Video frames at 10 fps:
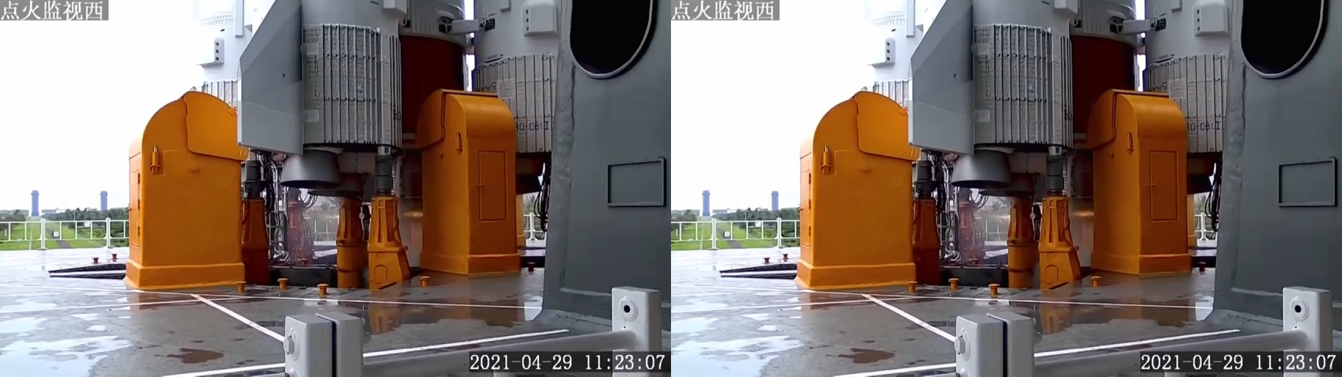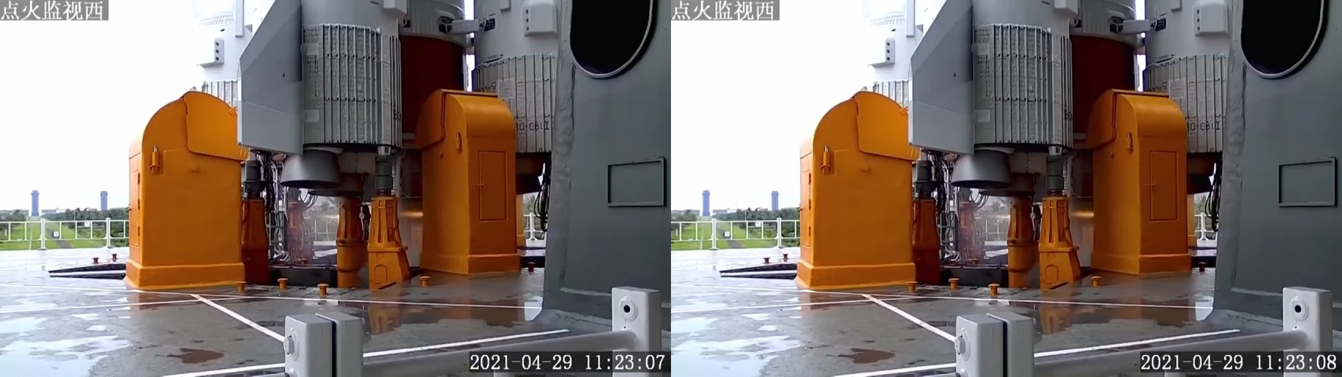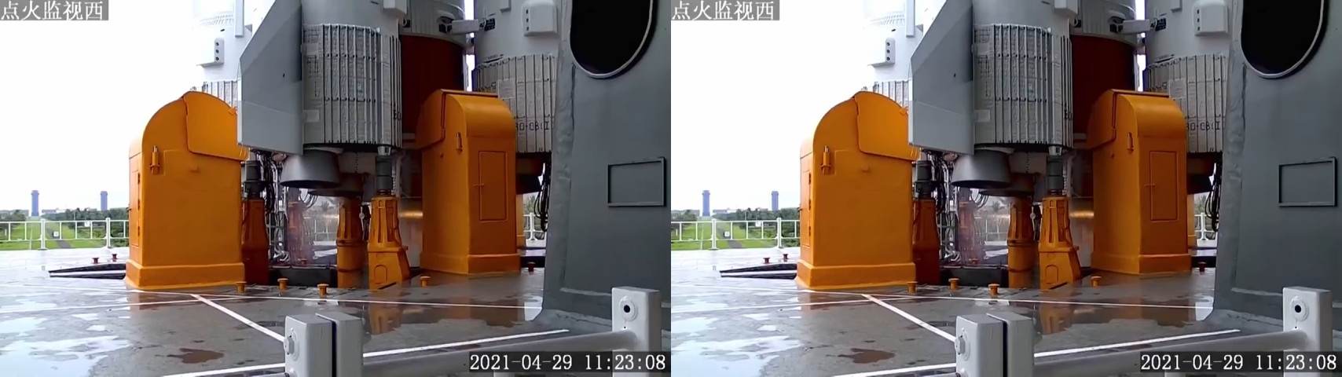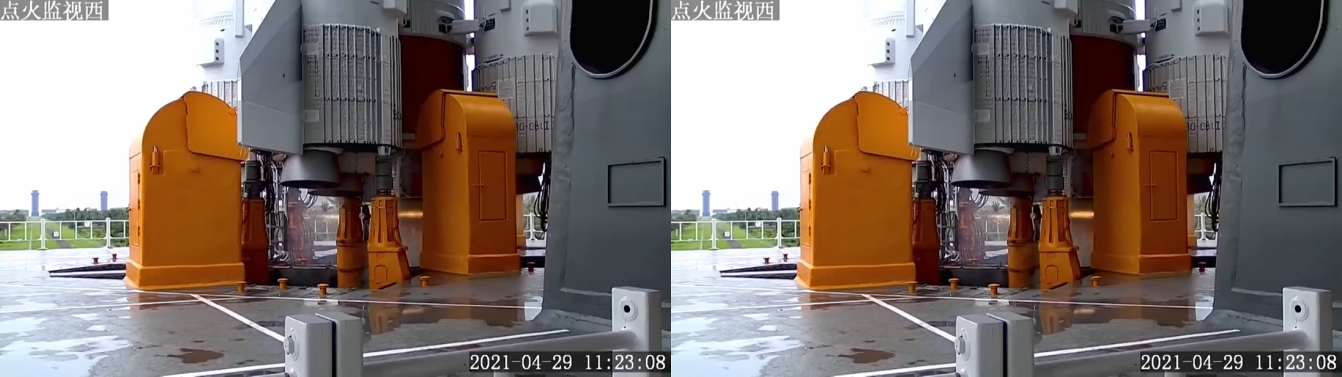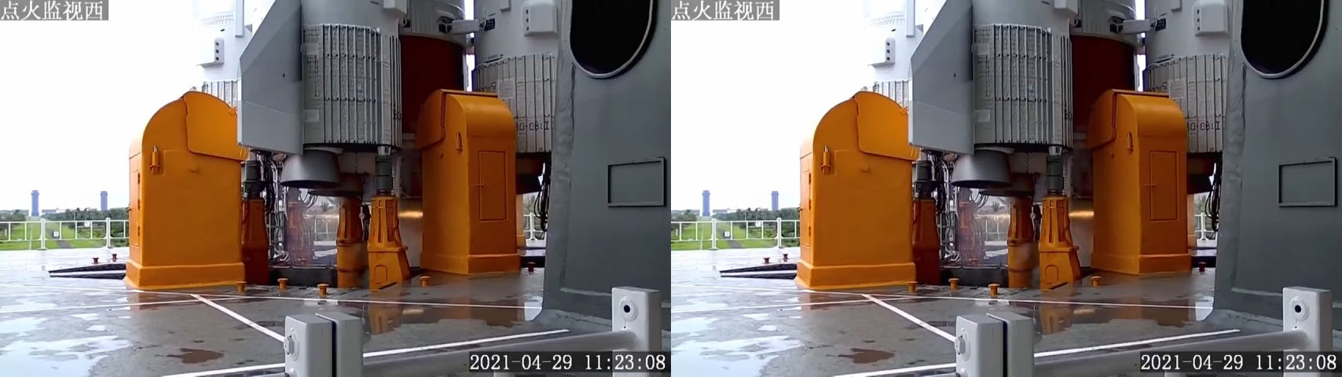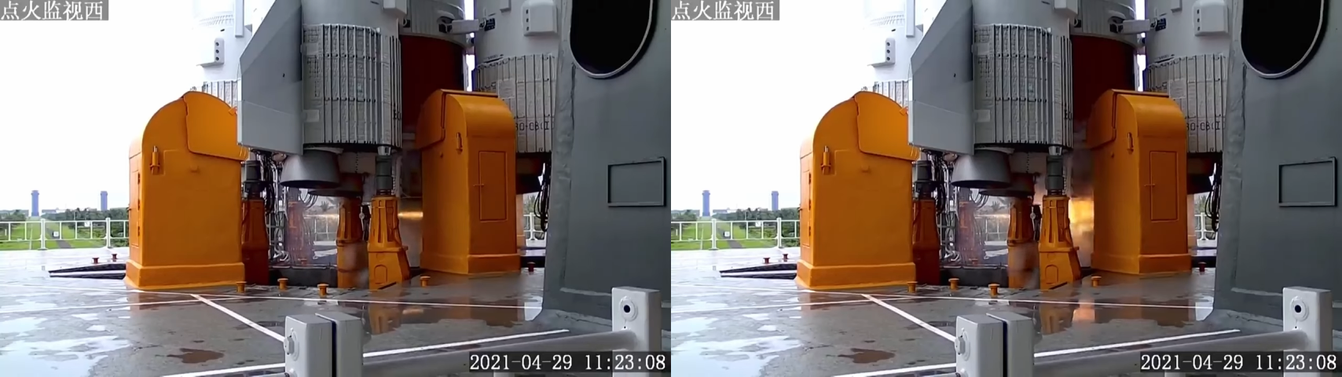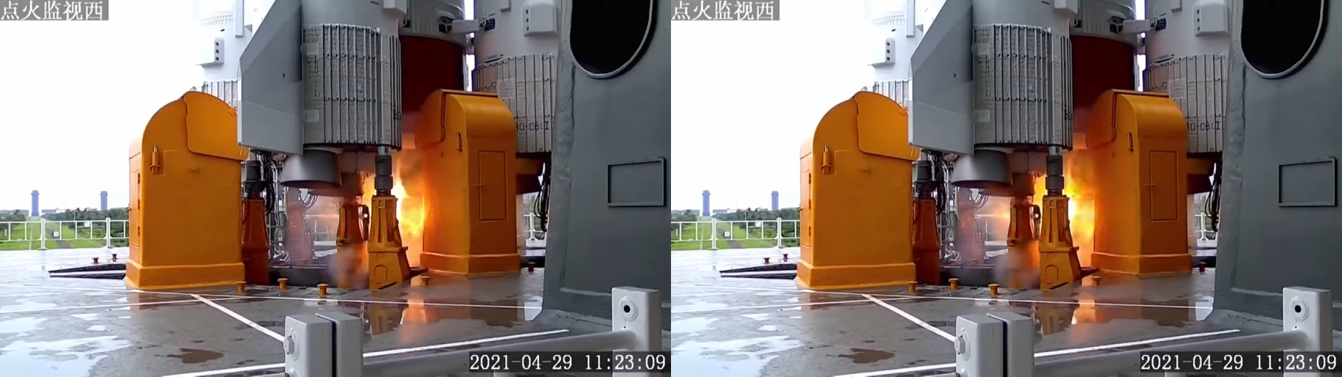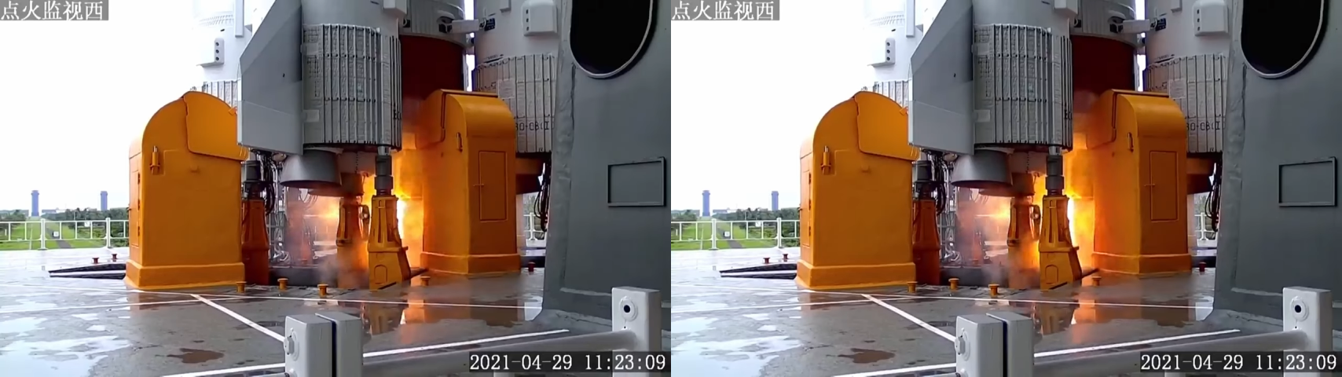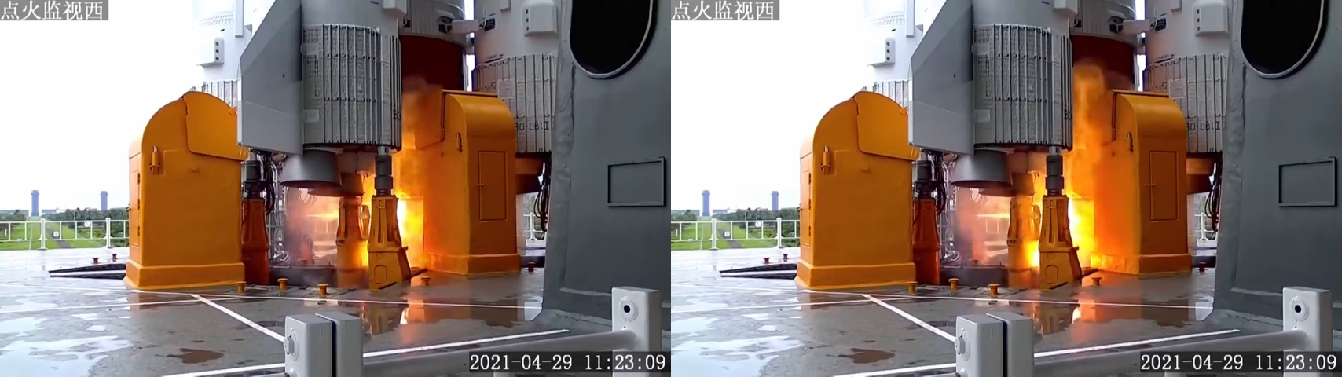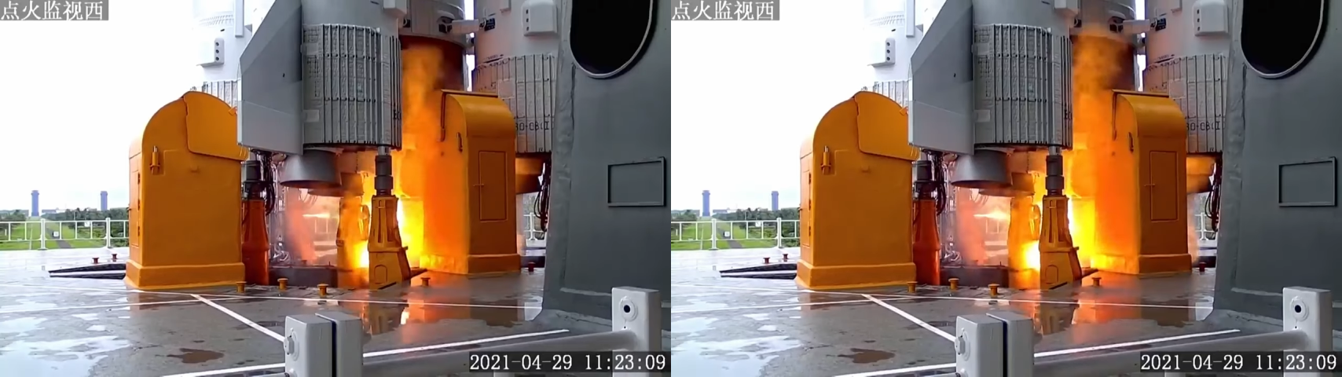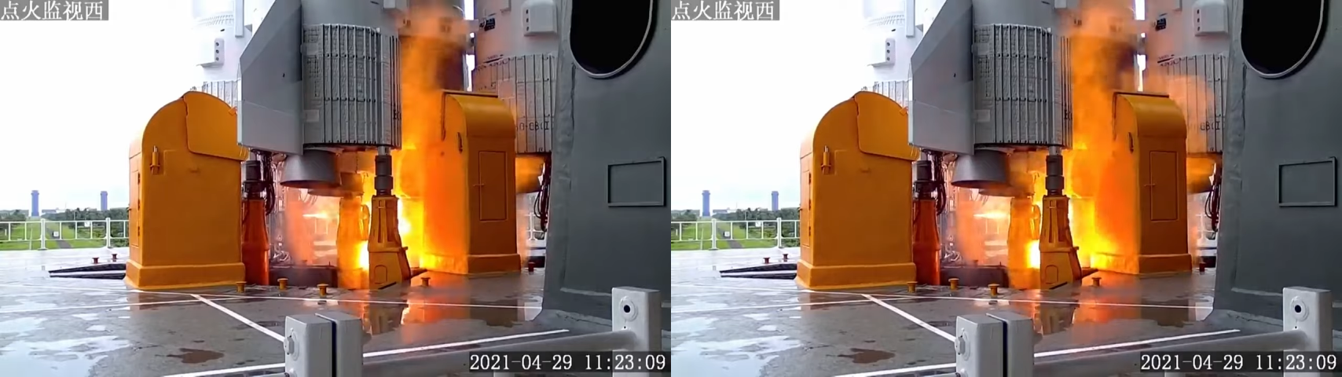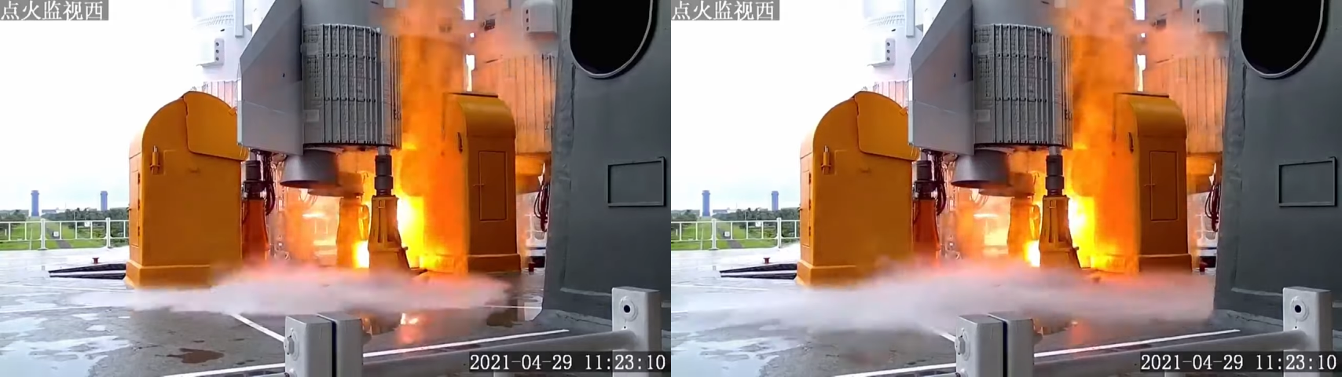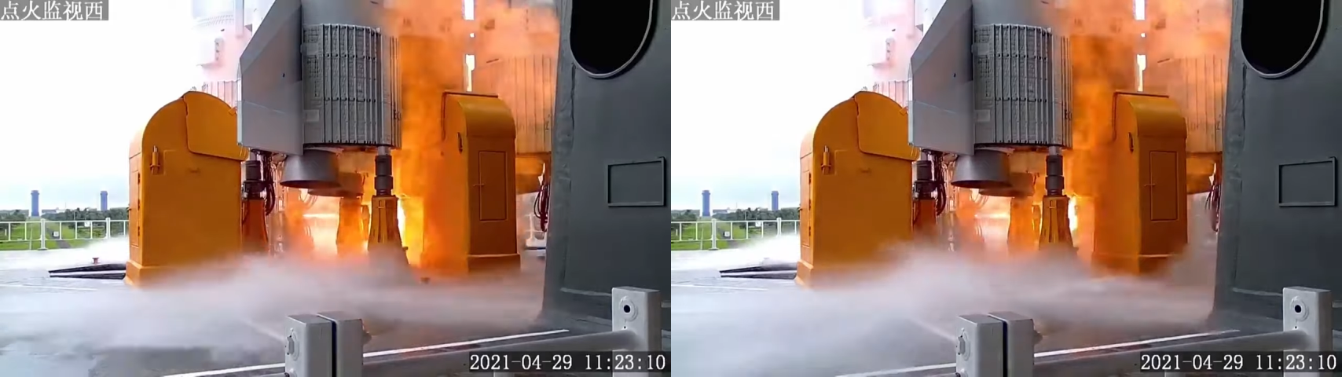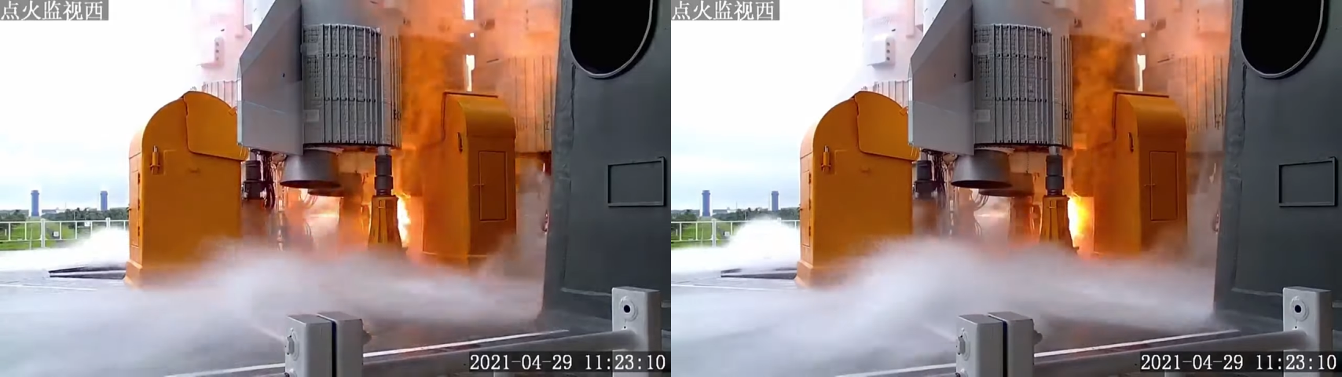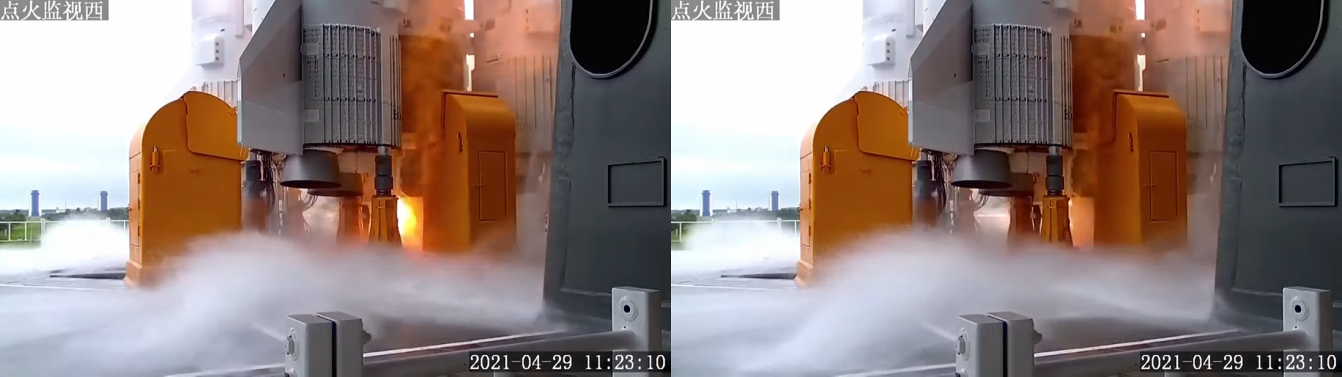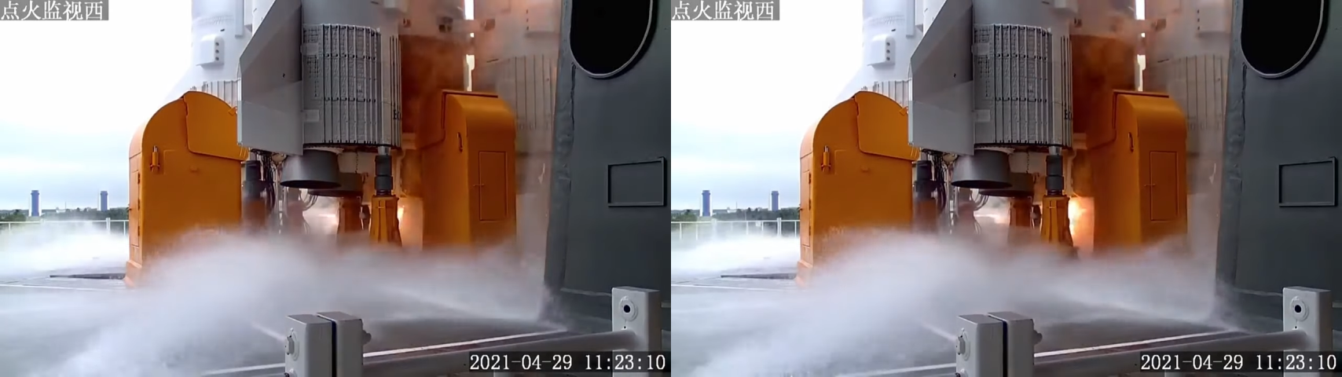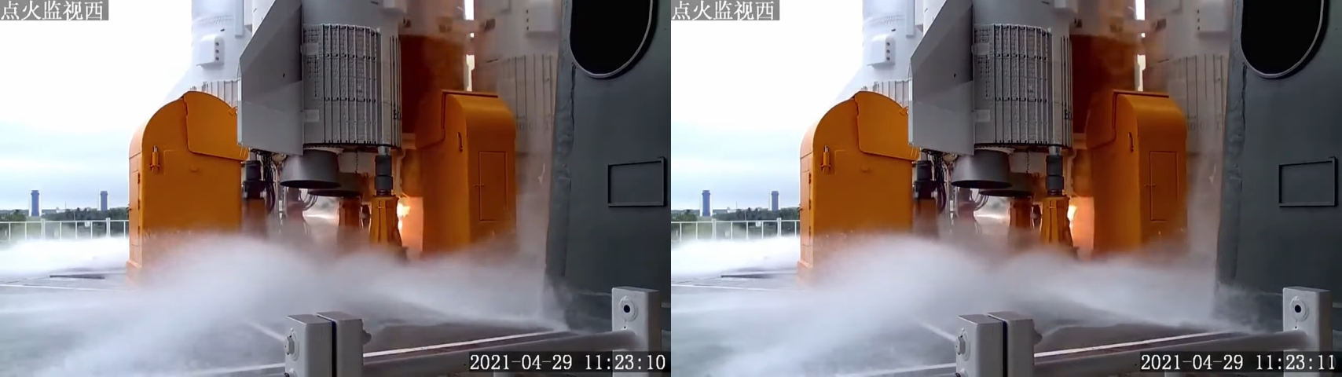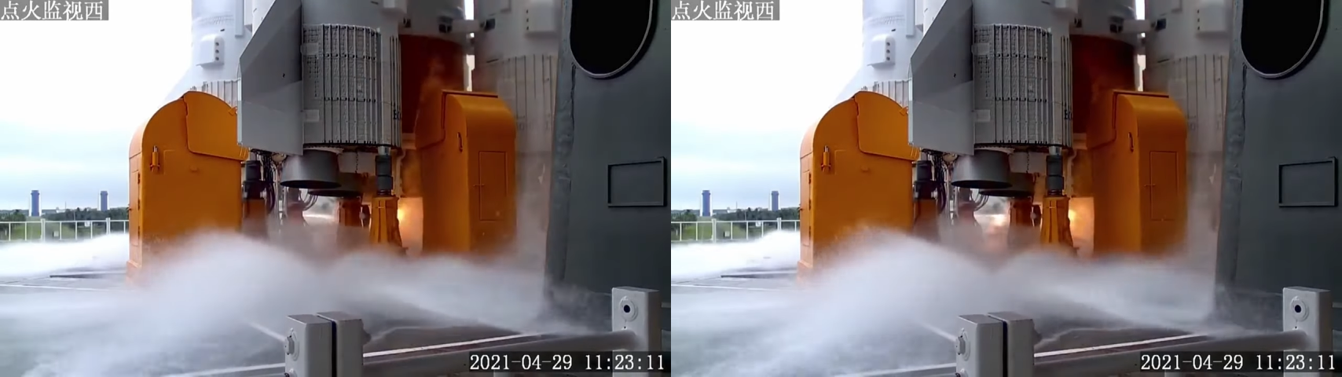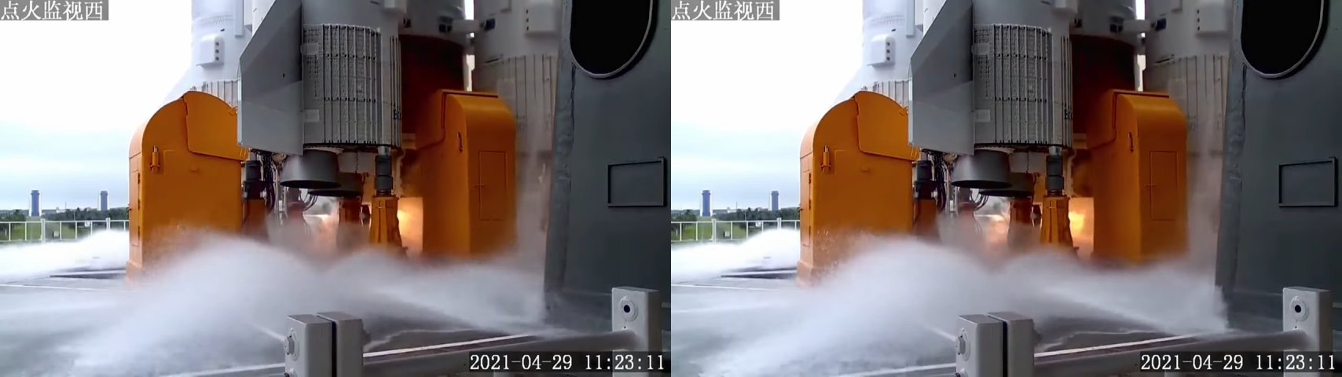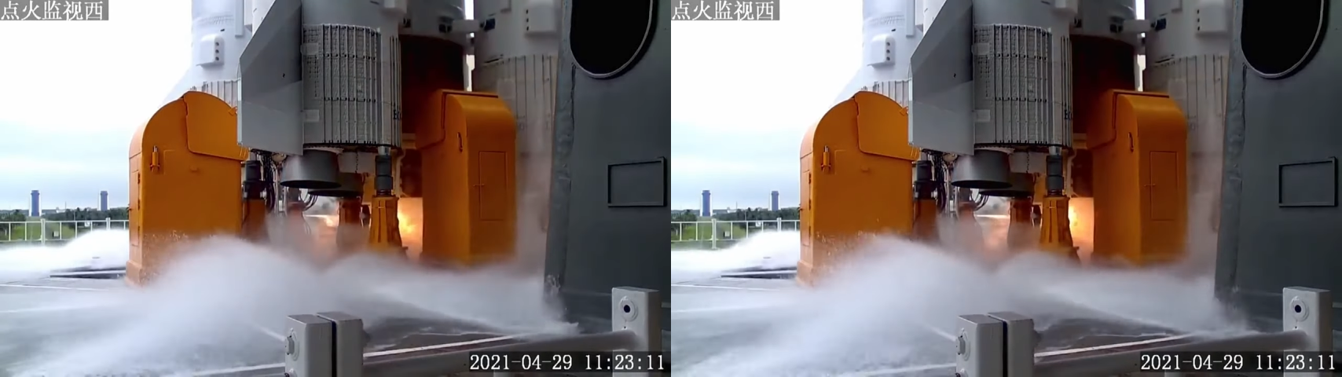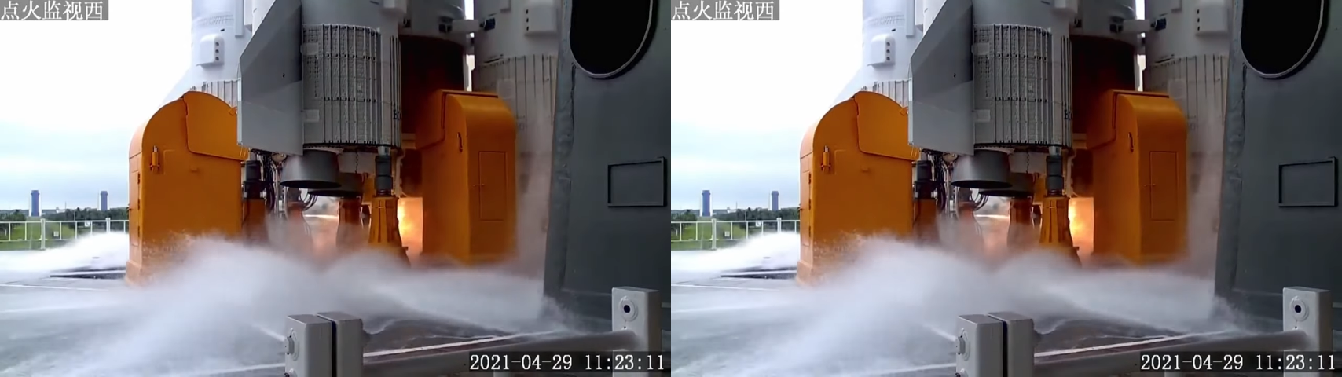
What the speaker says: No face is visible, so there are no lips to read.